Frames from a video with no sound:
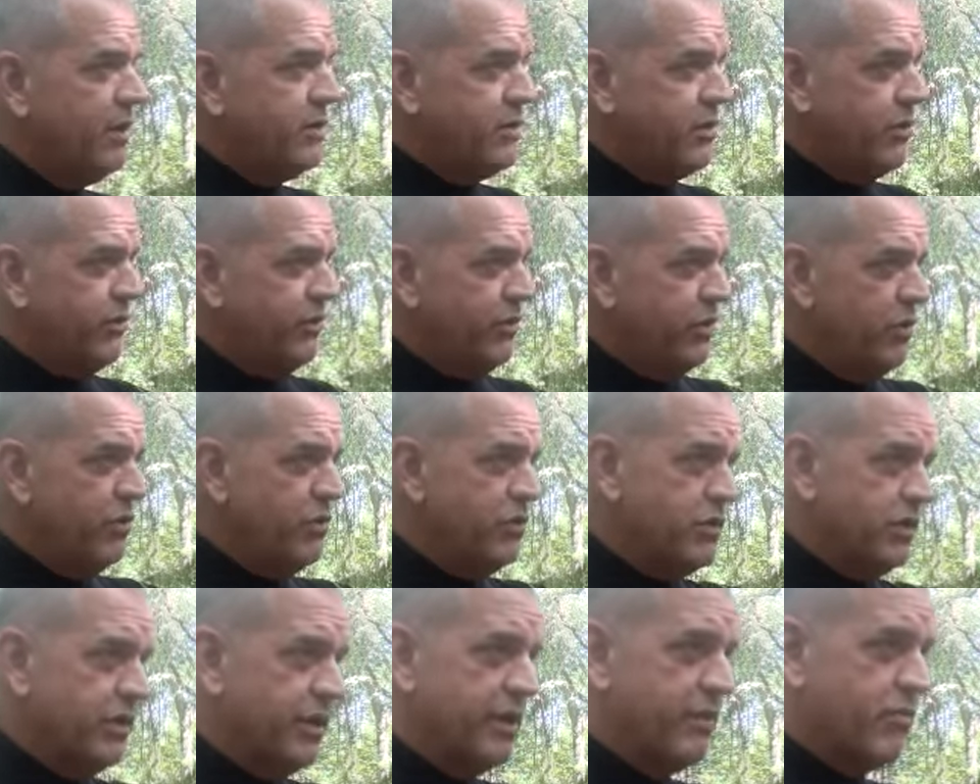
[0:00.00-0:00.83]
So
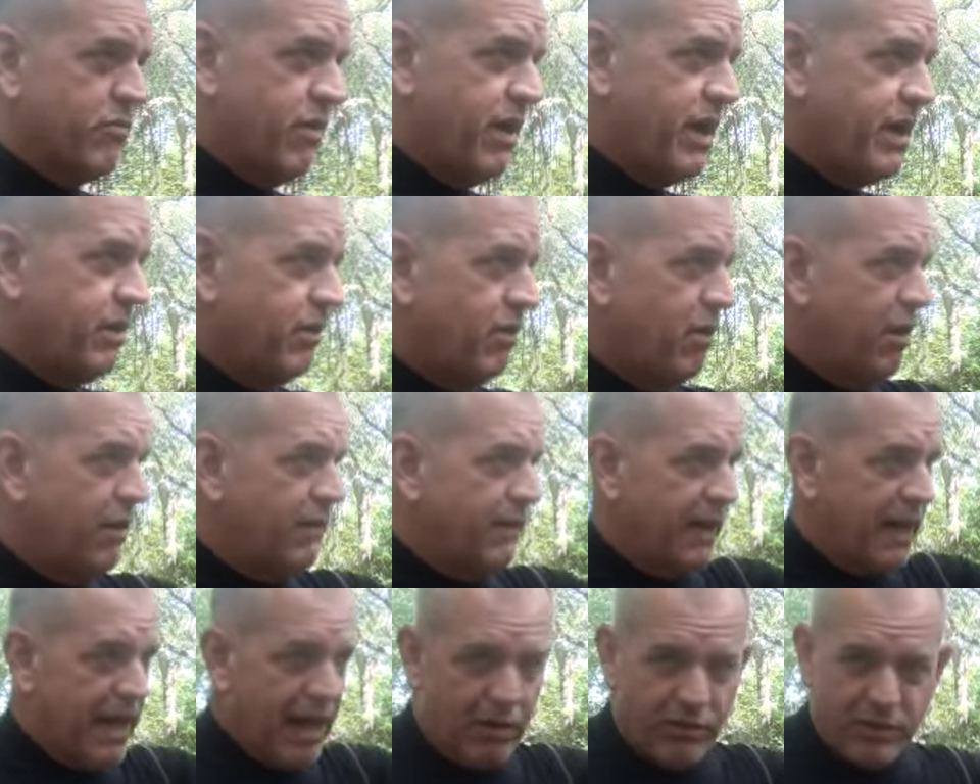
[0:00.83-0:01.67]
usually right
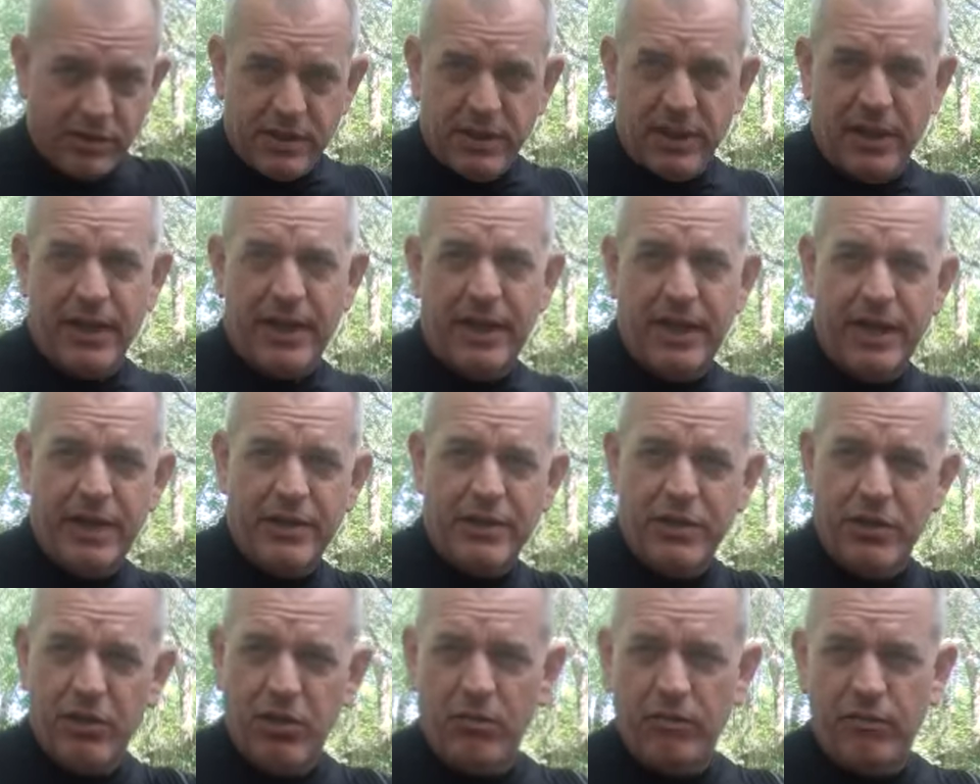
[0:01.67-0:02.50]
along the outside
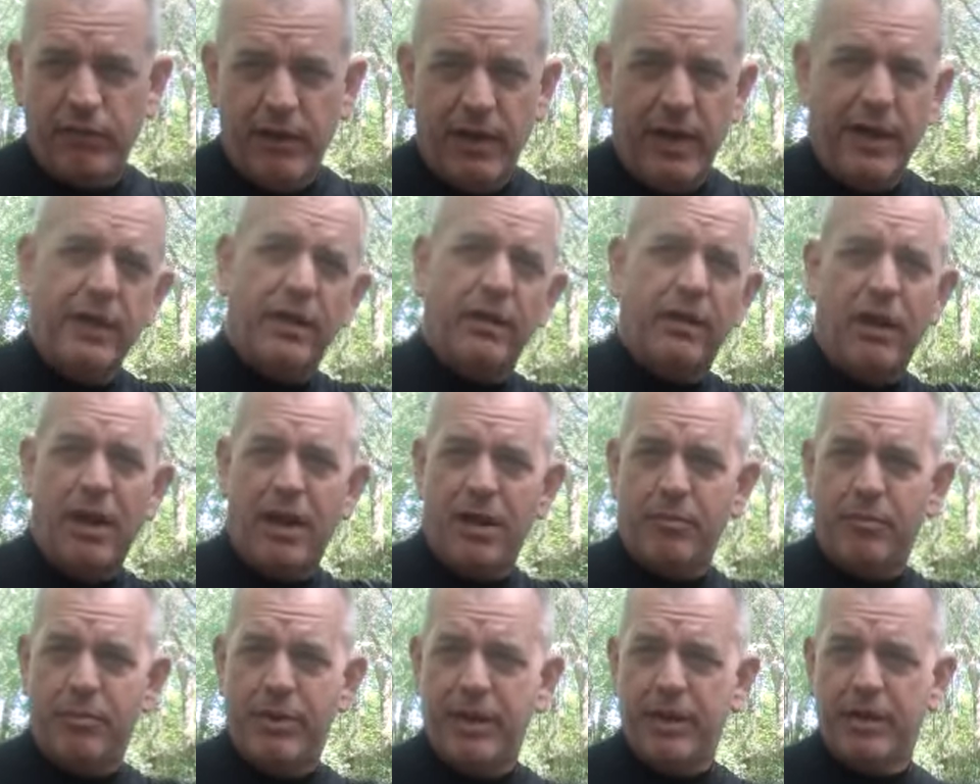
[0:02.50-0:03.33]
edge you don't find a
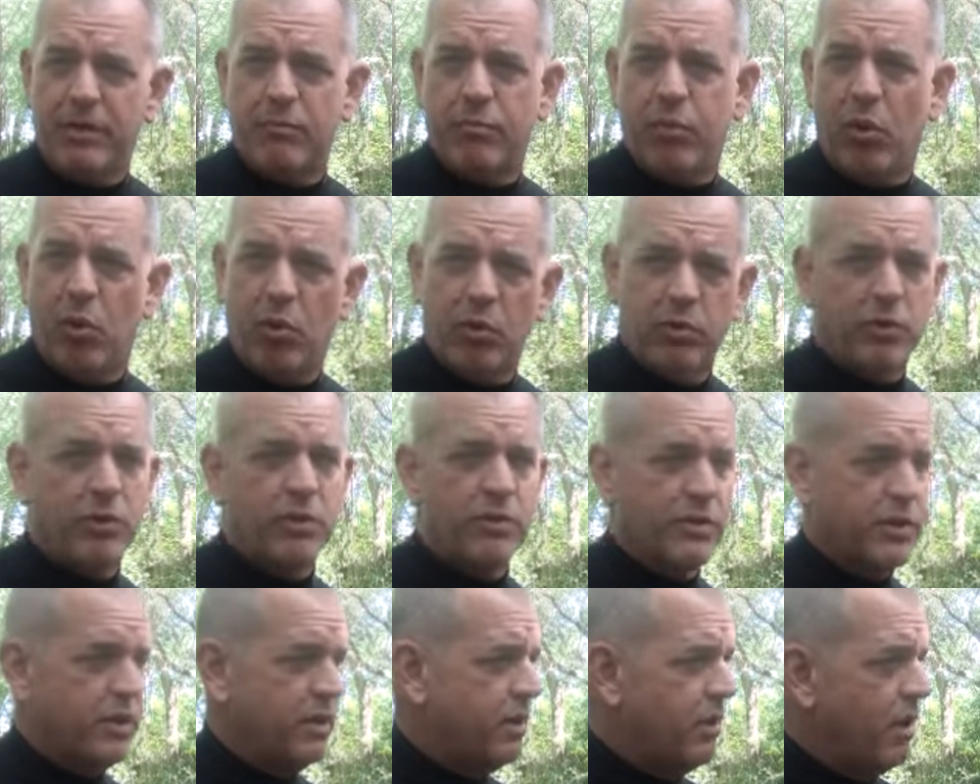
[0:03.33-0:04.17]
lot of big
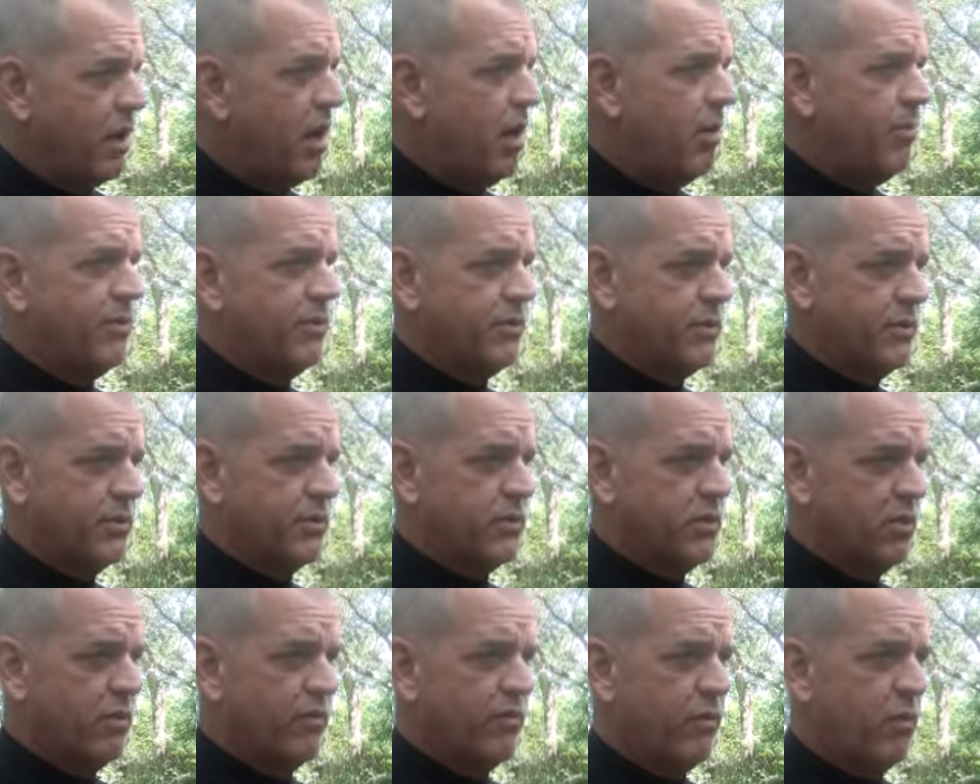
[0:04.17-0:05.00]
boulders and cobbles and
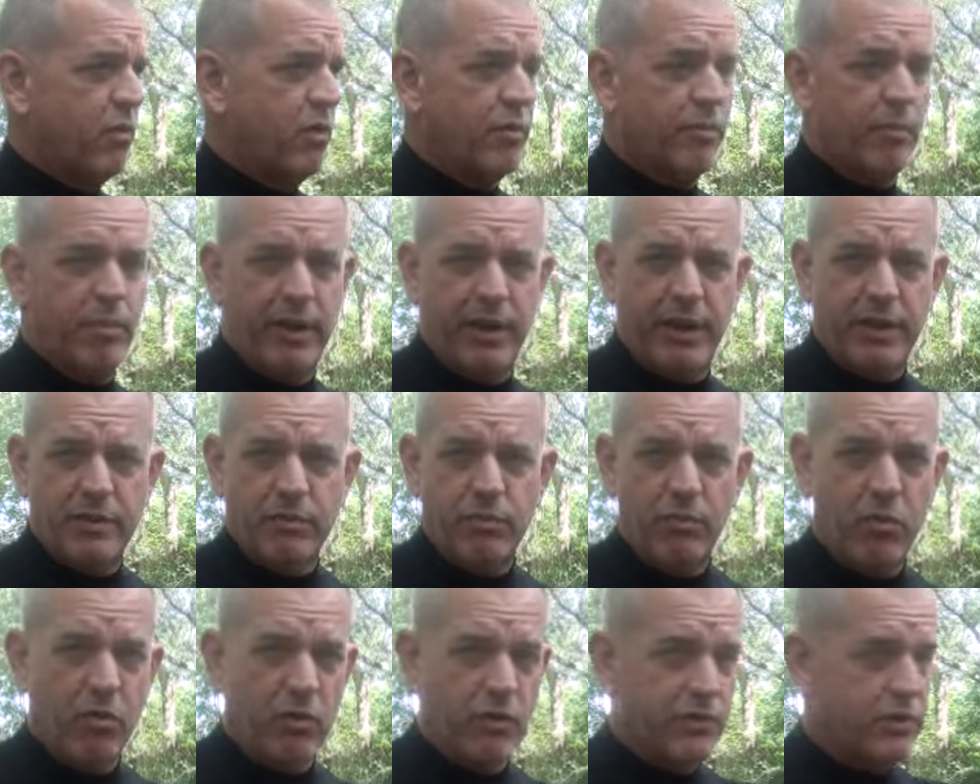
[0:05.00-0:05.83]
so forth, but
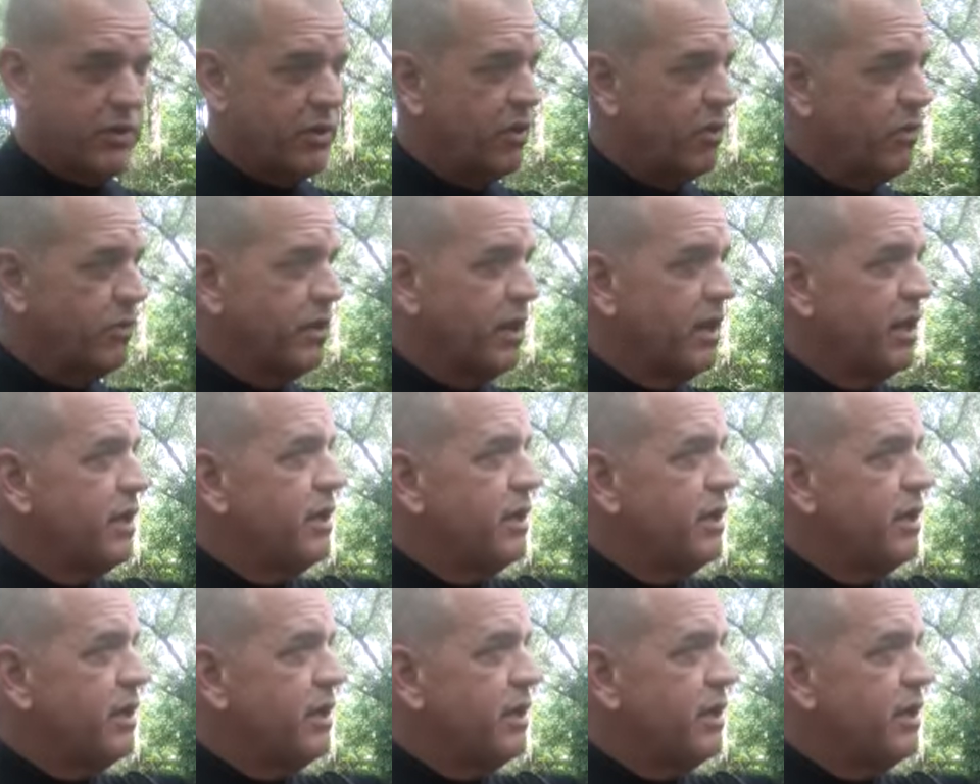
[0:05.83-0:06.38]
it's more so